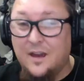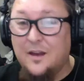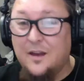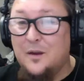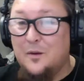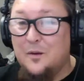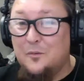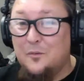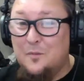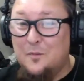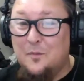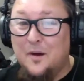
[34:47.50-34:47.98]

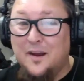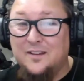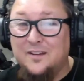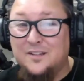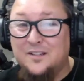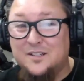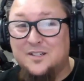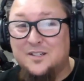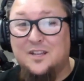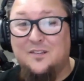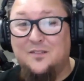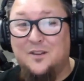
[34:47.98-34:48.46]
we might just
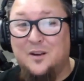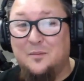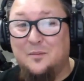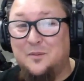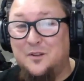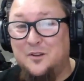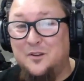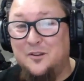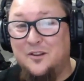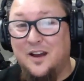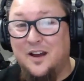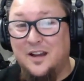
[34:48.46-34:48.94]
leave it up to
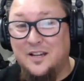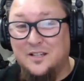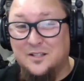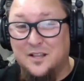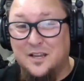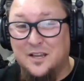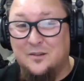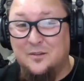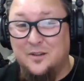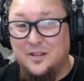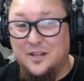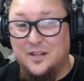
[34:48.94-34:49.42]
you guys like
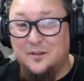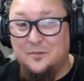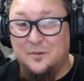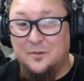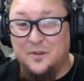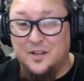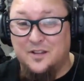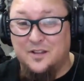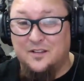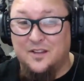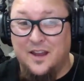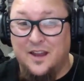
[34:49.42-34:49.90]
we did with
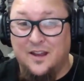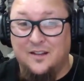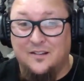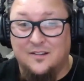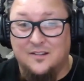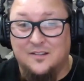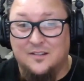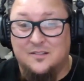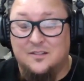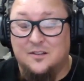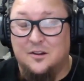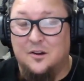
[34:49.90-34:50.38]
Atlanta.
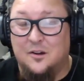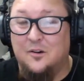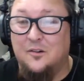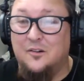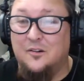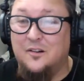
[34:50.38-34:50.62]
So